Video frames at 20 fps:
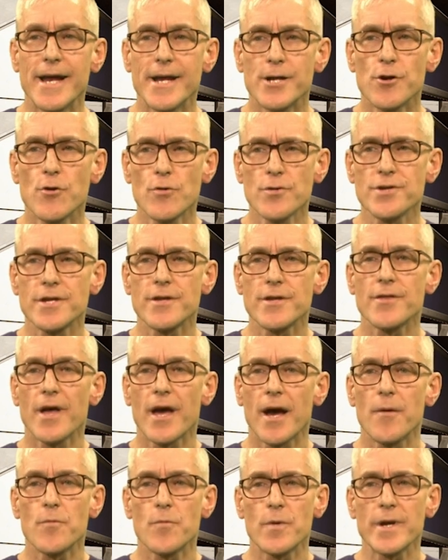in order
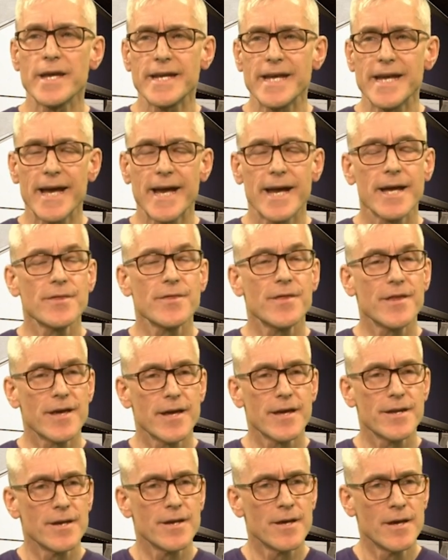that we can
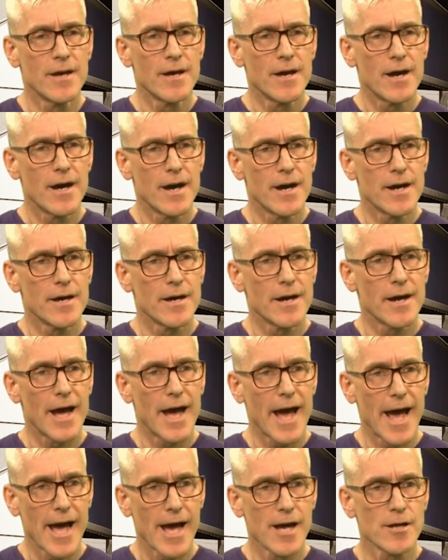then
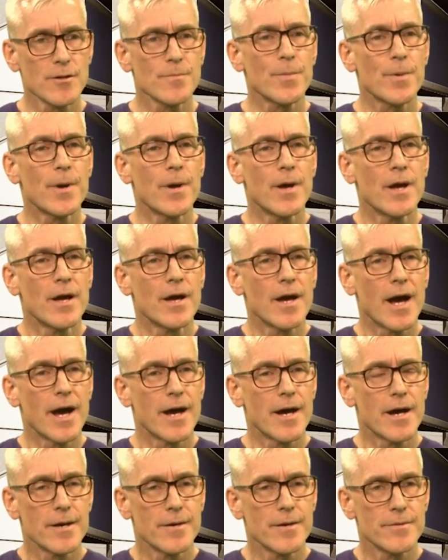help
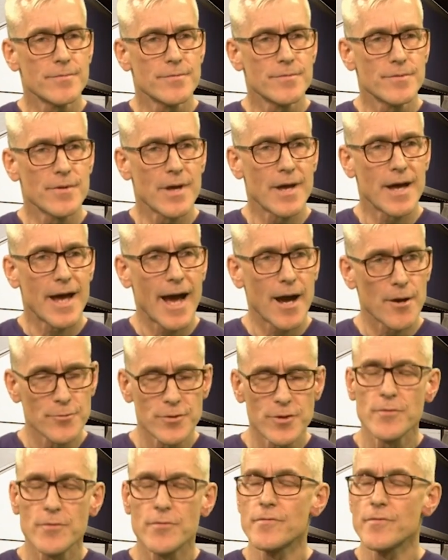
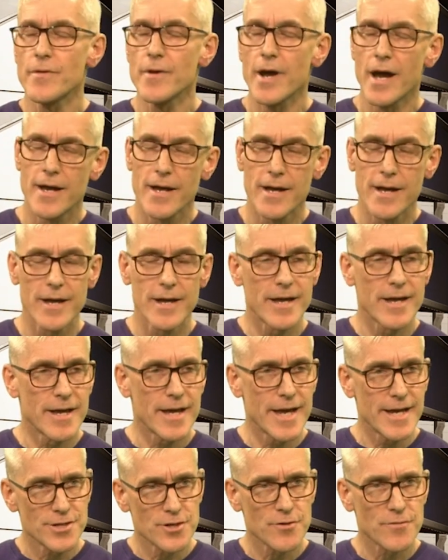how you
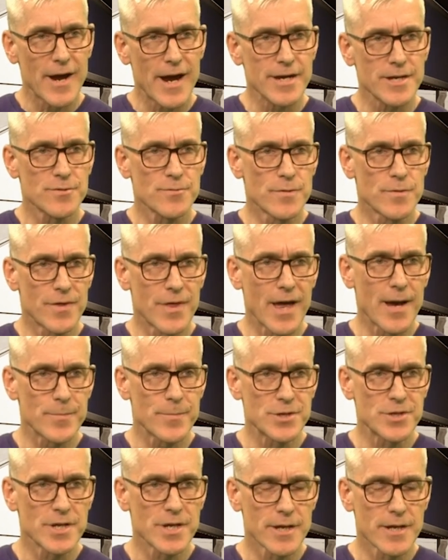interact with
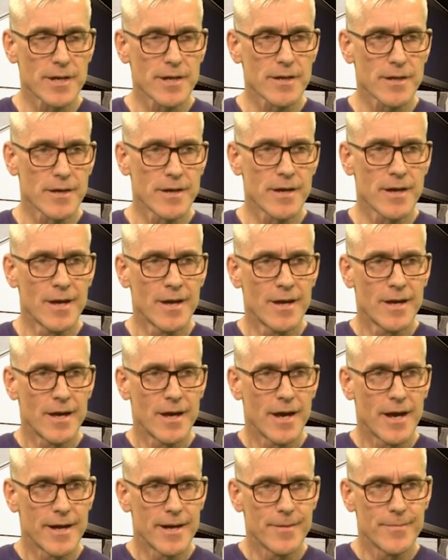that particular
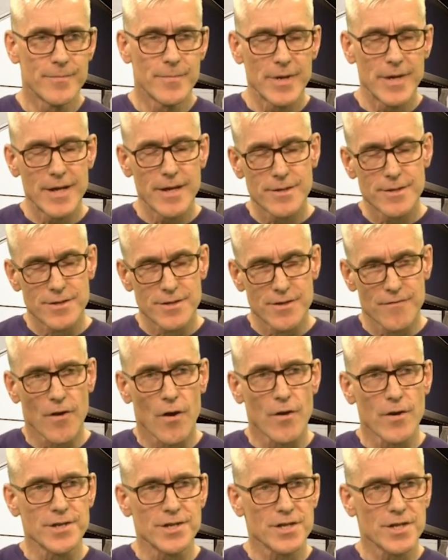
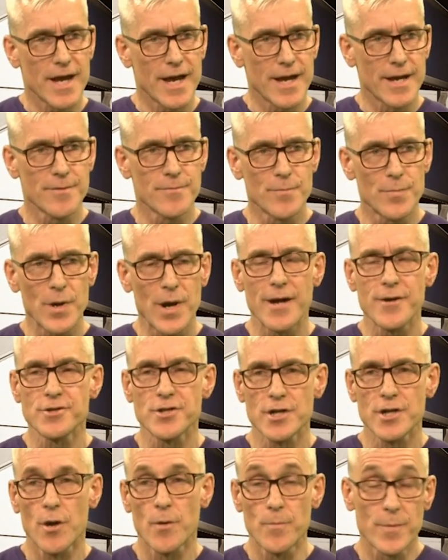device and
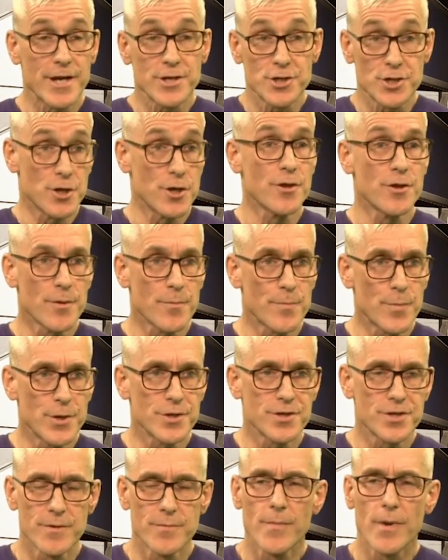browser combination and the
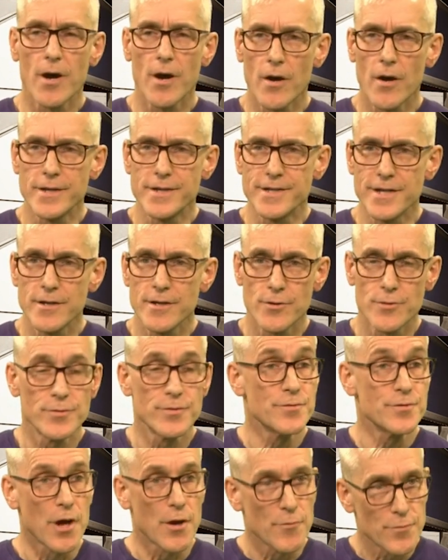person behind it
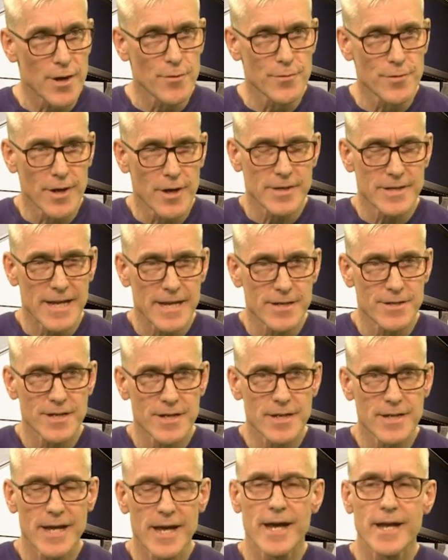who you don't know the
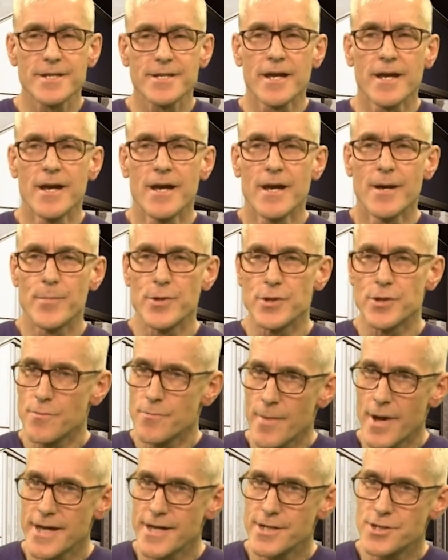identity yet, but
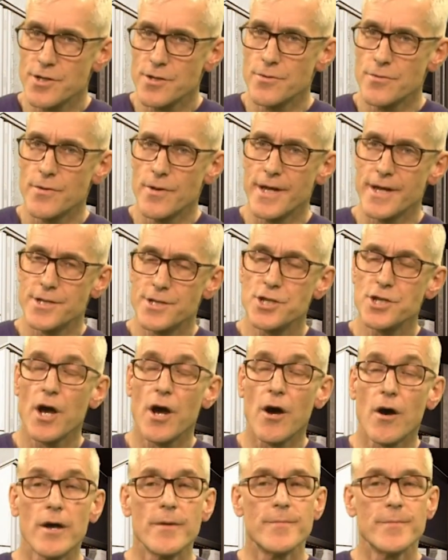you may do in
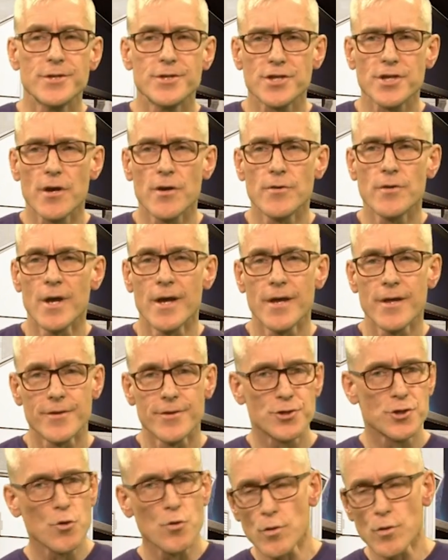time. And so
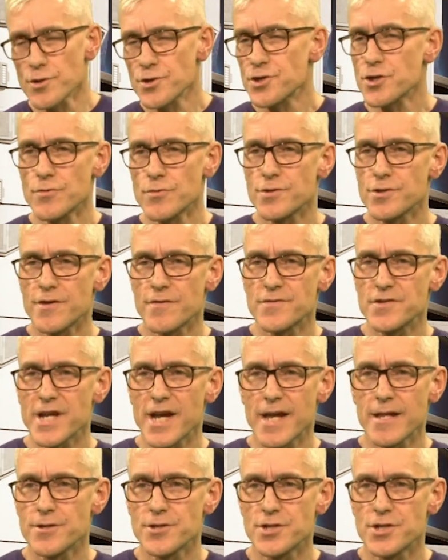there's all sorts of
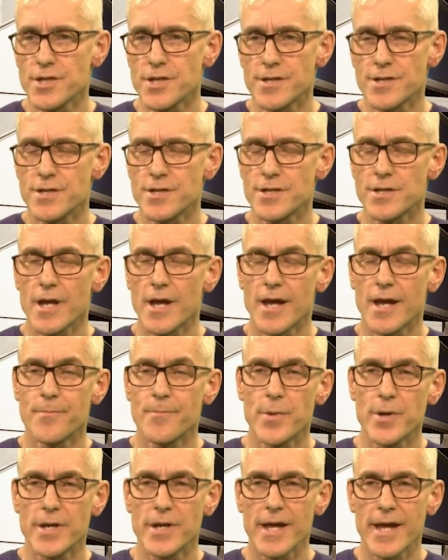challenges,
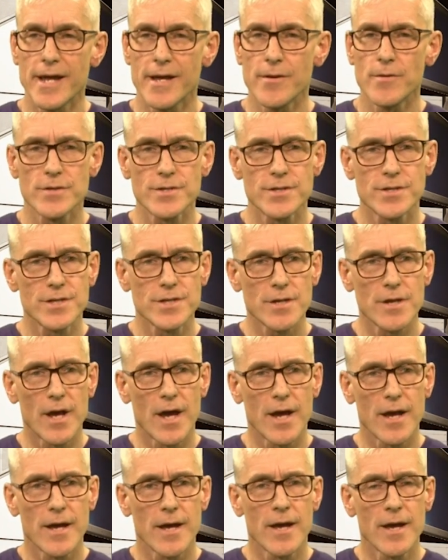but it
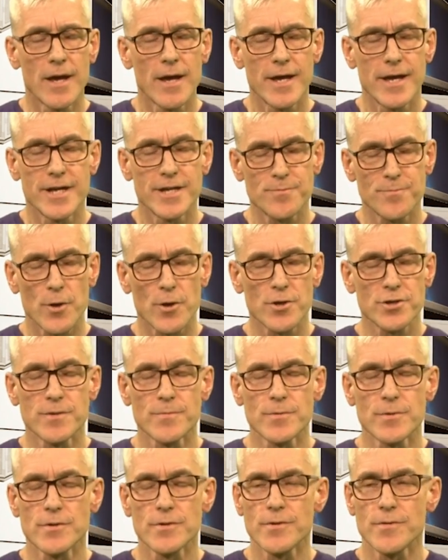is
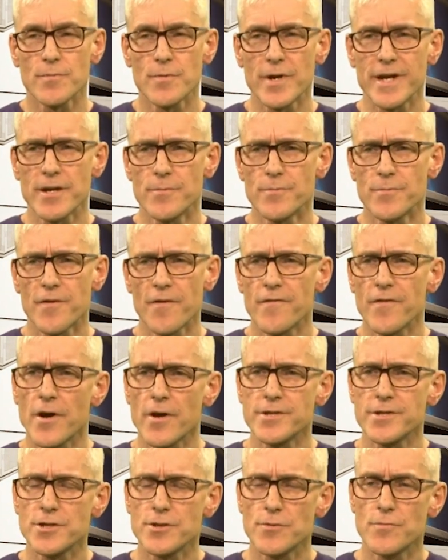possible that we can
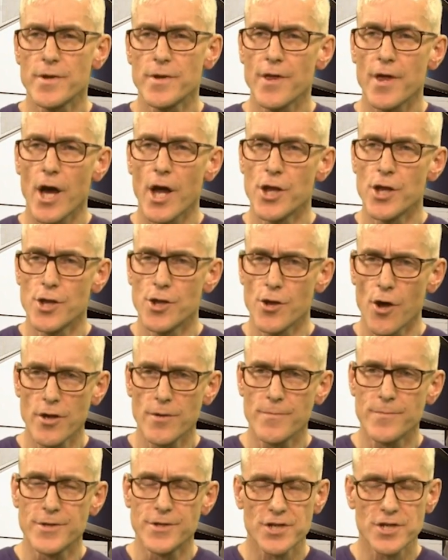provide you with
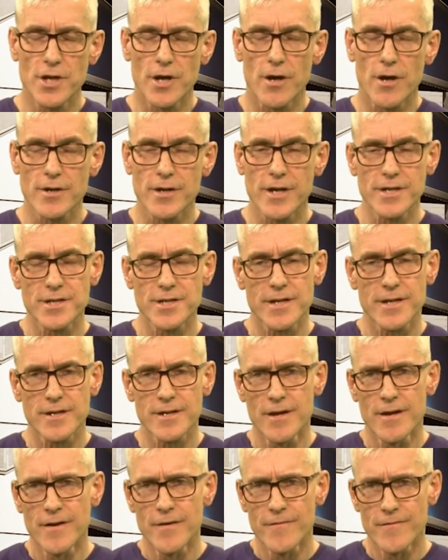anonymous
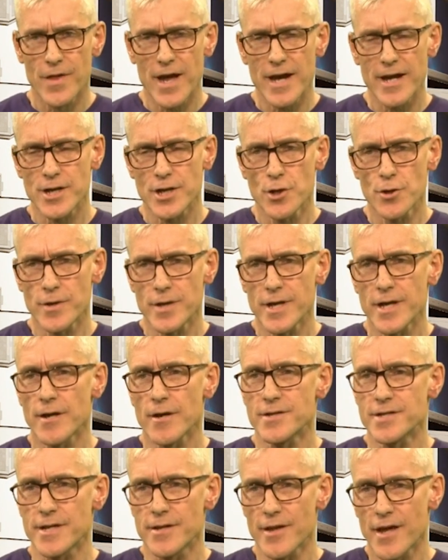targeting for that
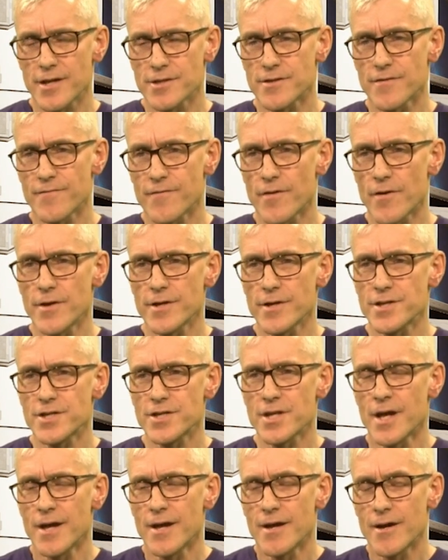cookie ID, that
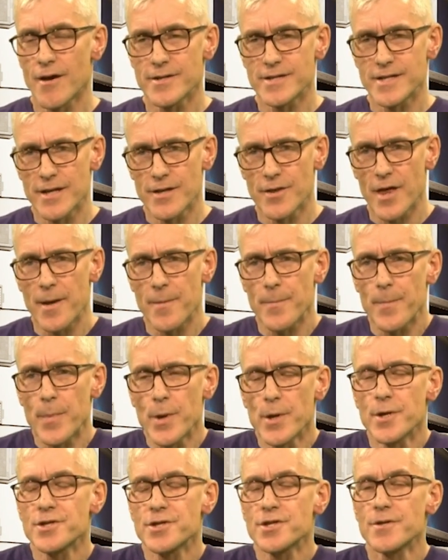device ID, that
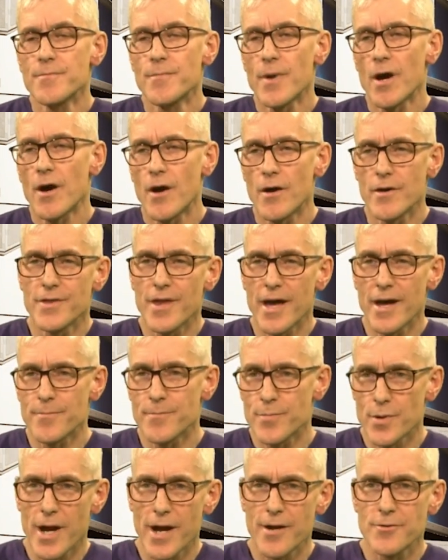person behind
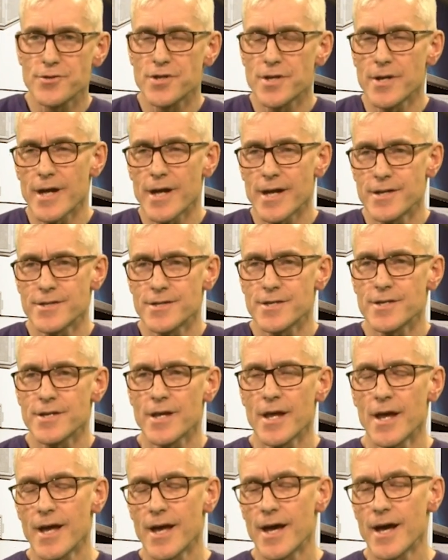that browser
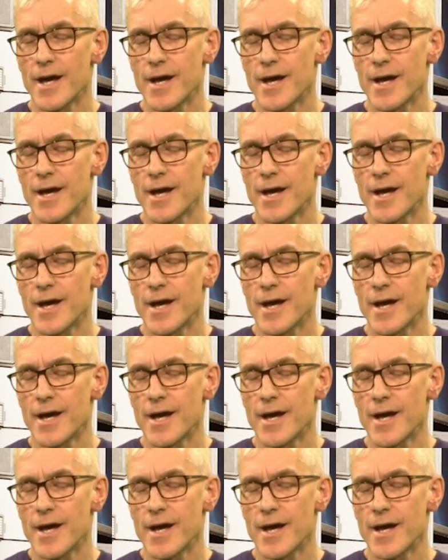and